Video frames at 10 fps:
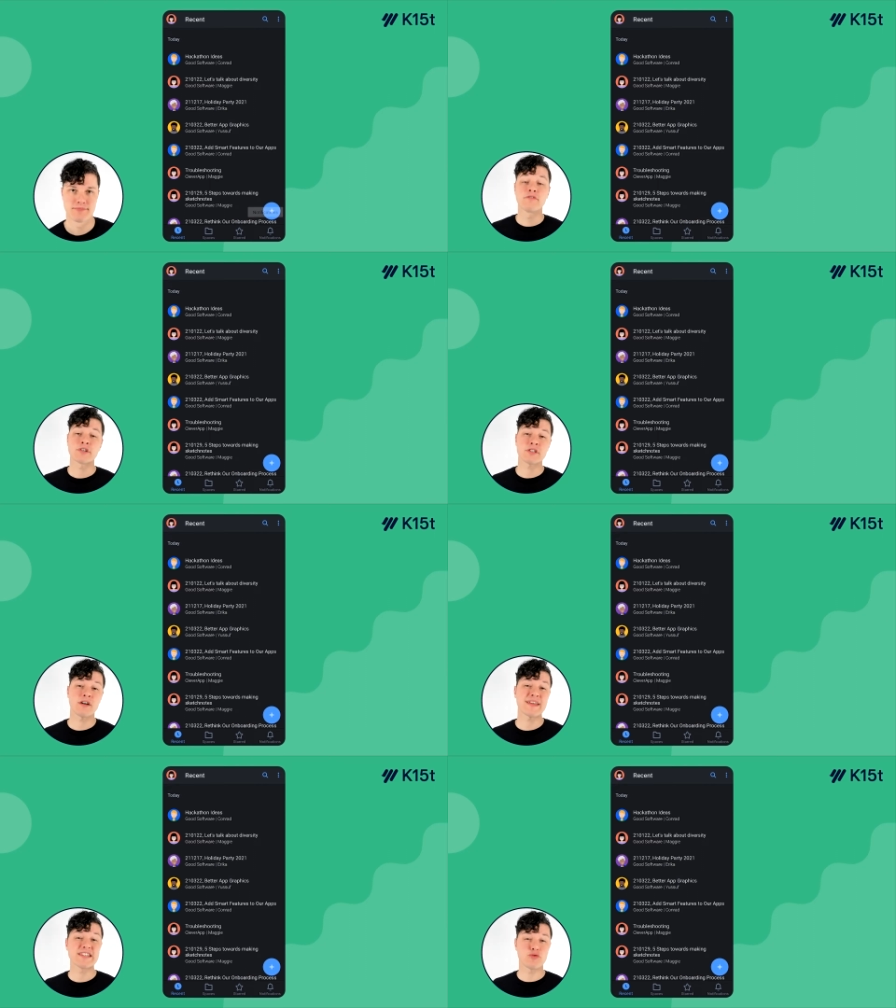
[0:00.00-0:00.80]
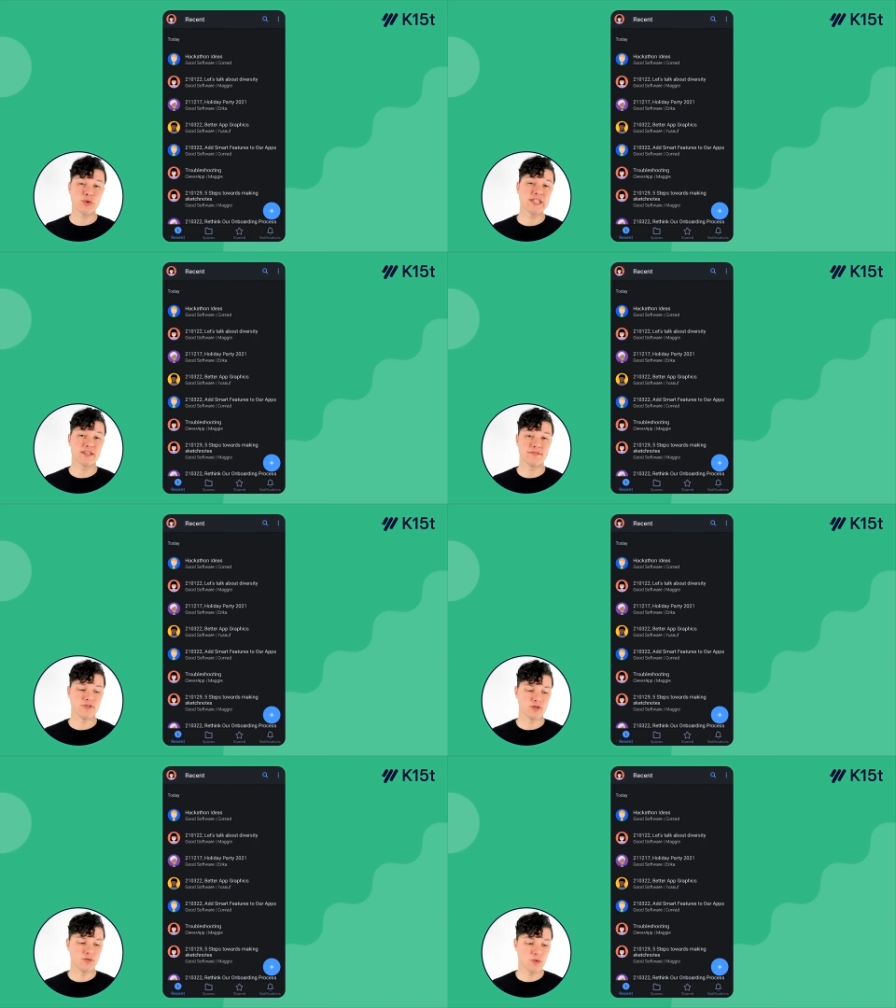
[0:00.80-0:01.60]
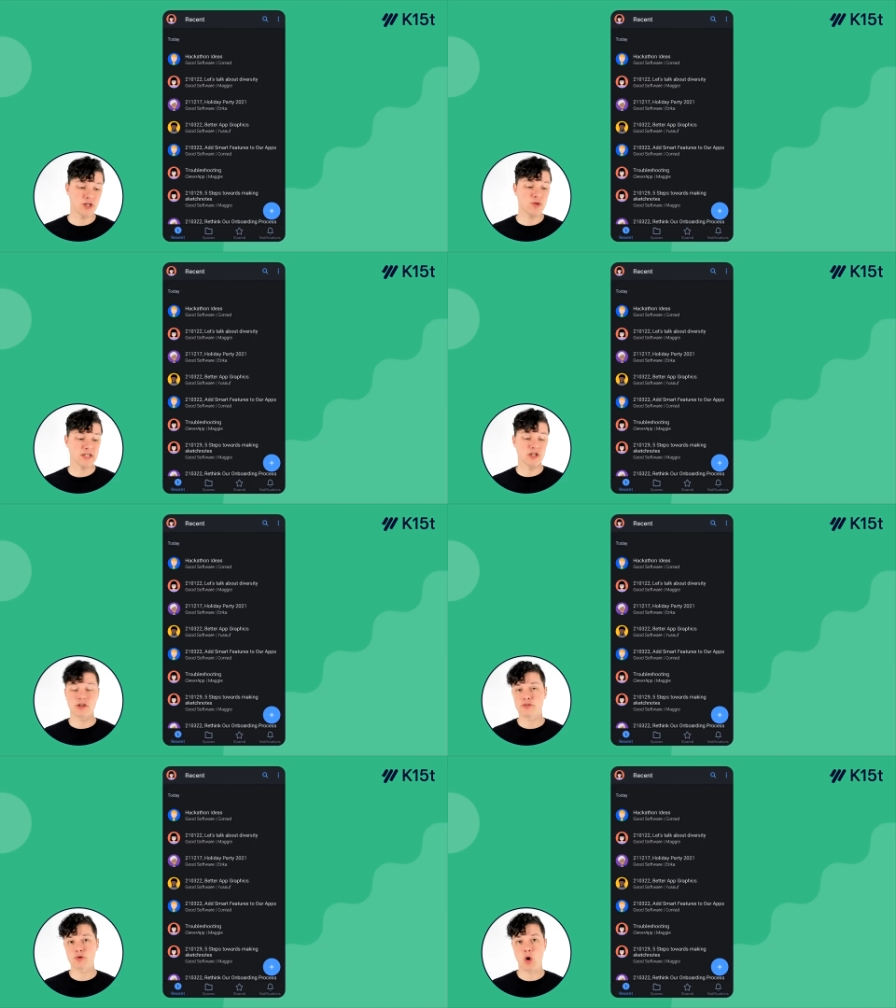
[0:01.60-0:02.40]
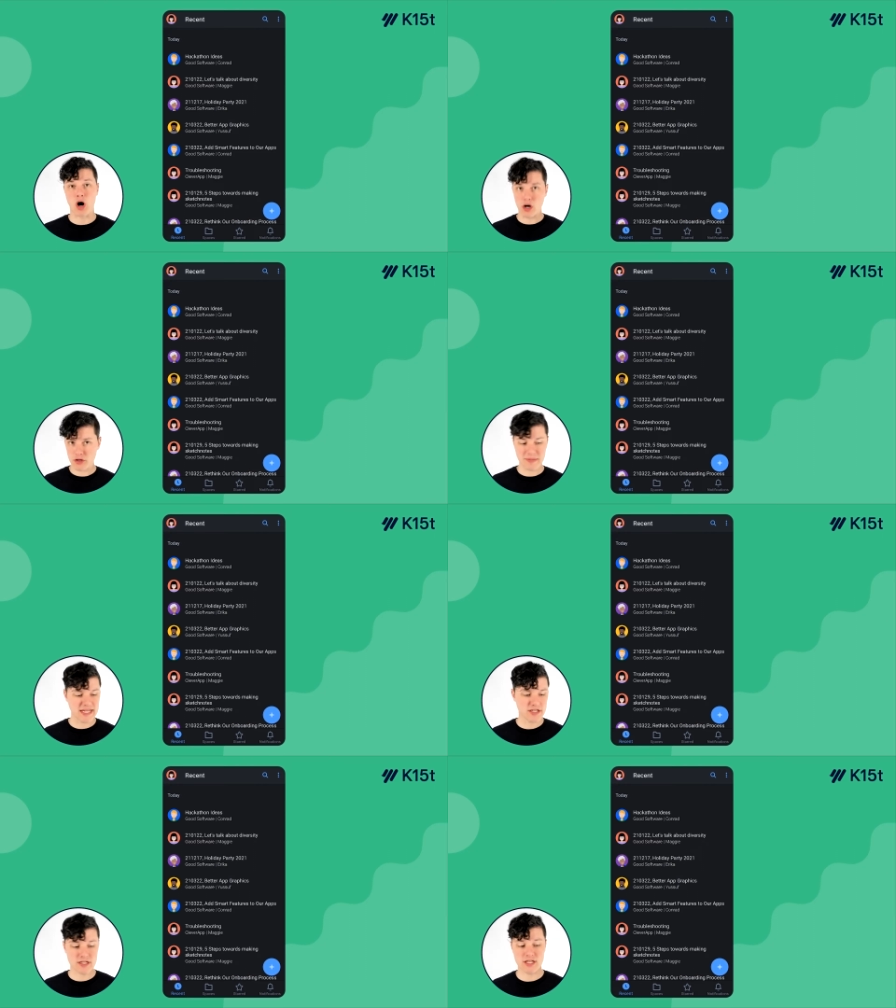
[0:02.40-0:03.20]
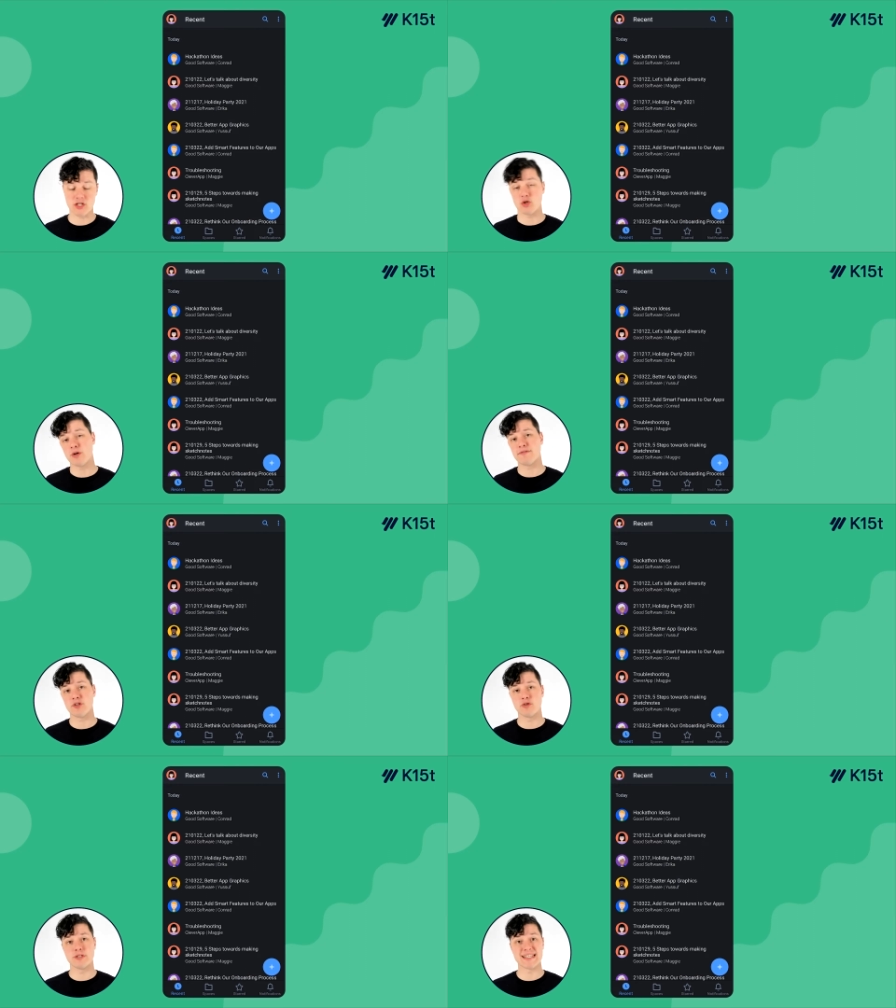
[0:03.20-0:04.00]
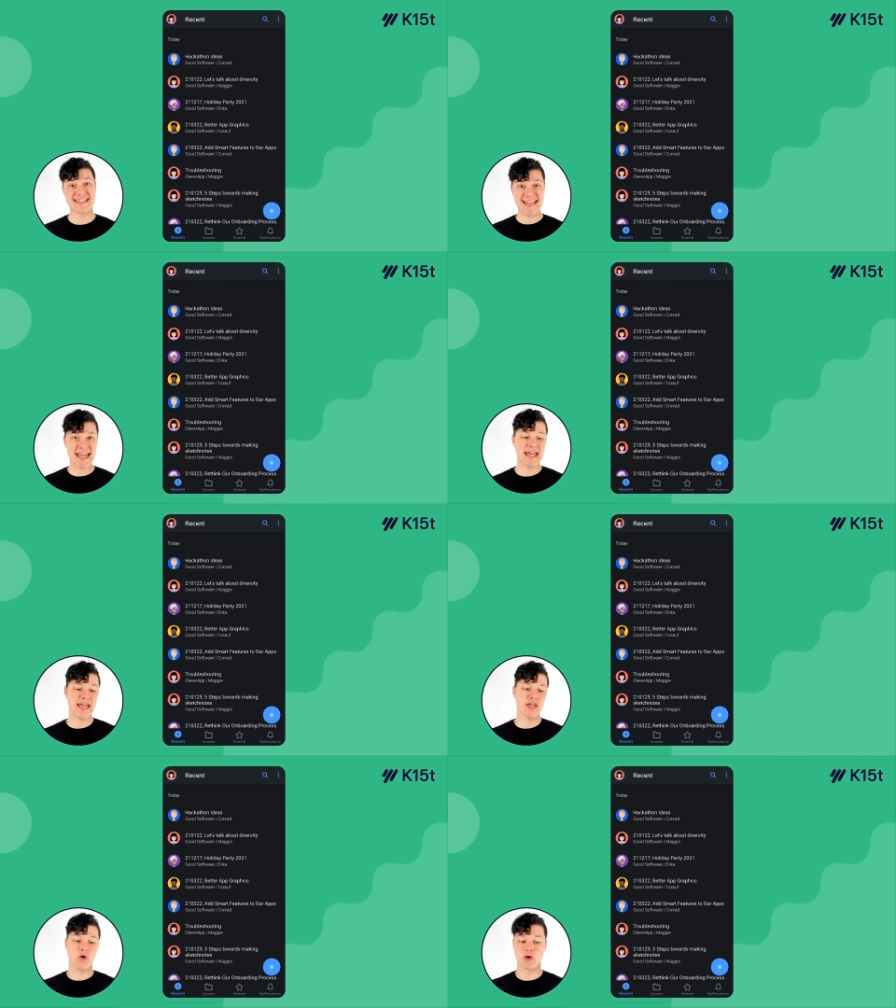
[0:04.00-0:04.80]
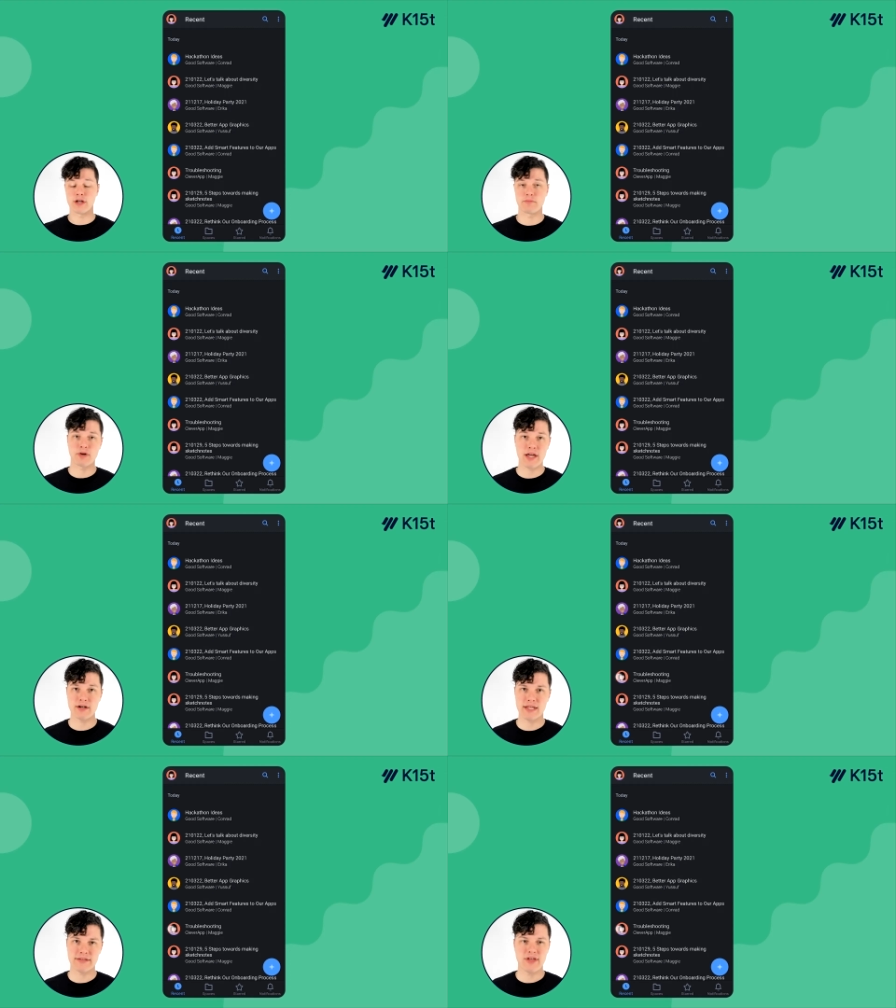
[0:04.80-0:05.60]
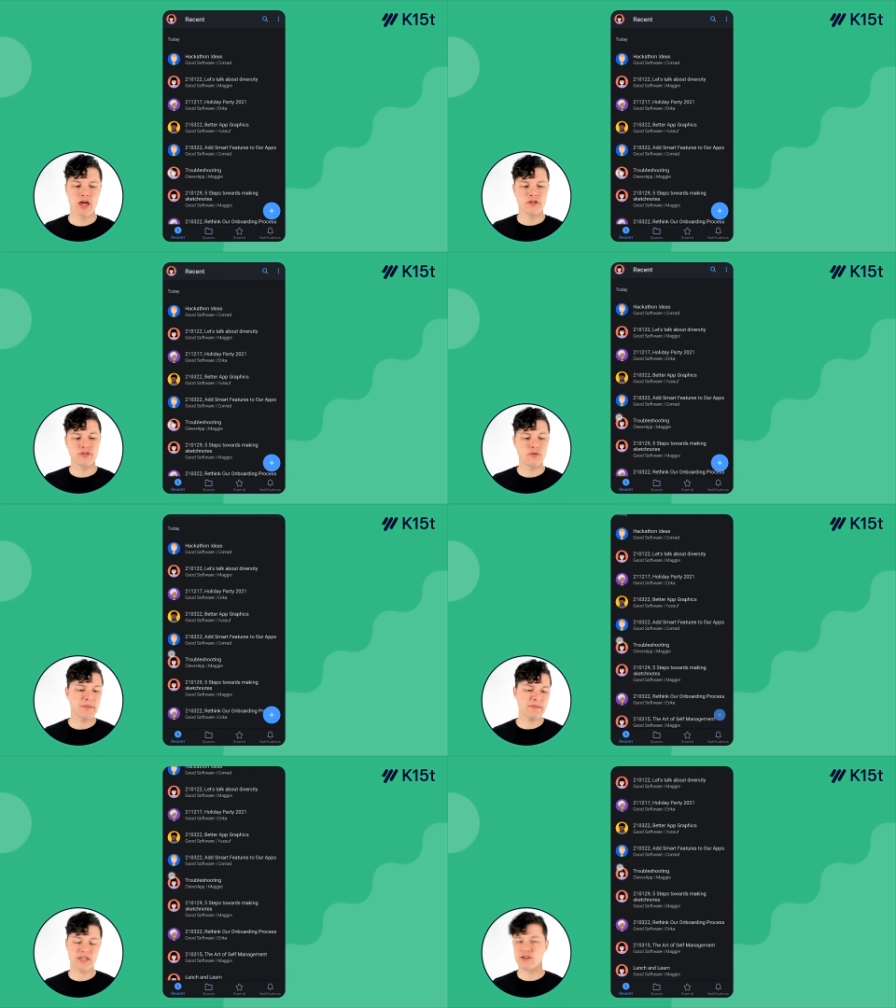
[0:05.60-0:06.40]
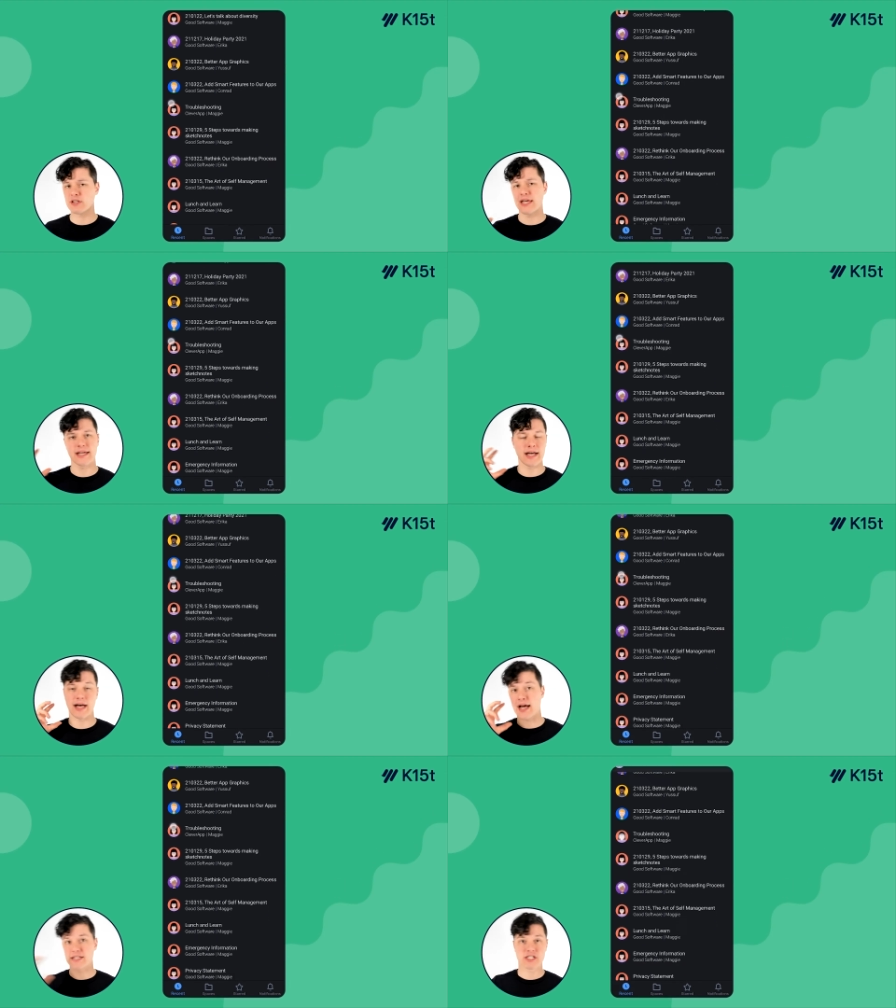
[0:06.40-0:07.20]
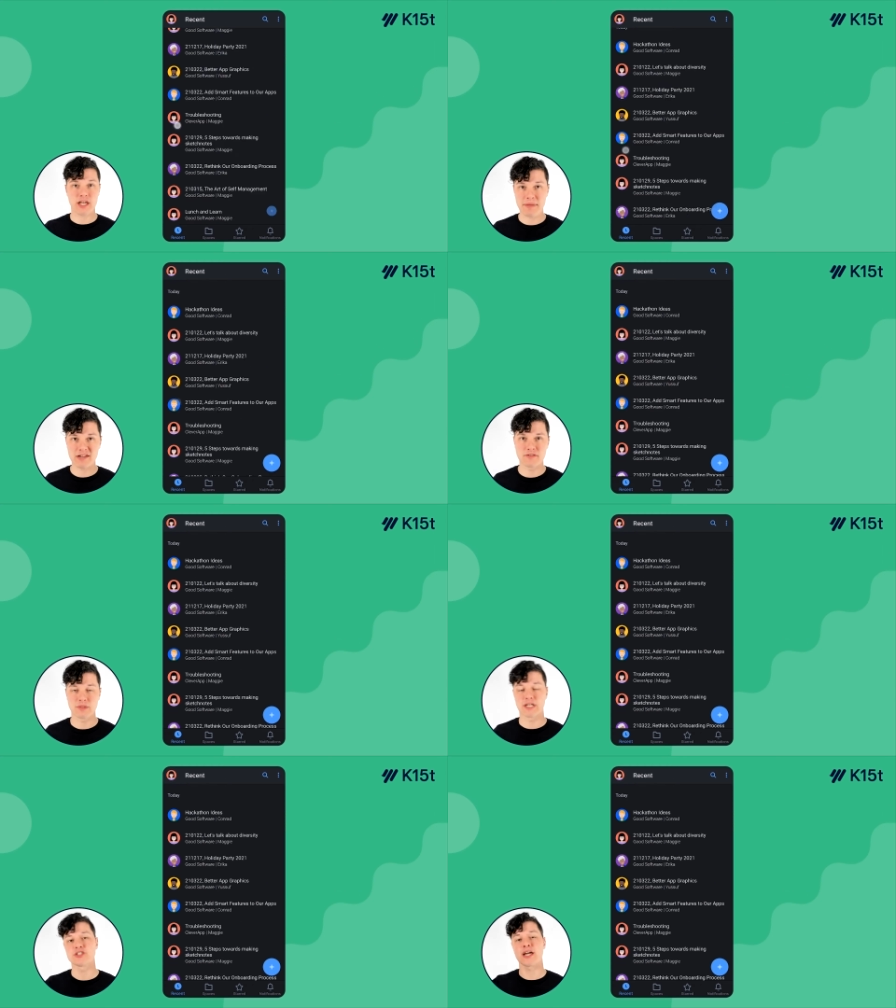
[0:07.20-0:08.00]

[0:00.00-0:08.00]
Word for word: First off is the recent view, where you can look through all the pages that you have viewed today or in prior days. So maybe you're like, I just got back from lunch.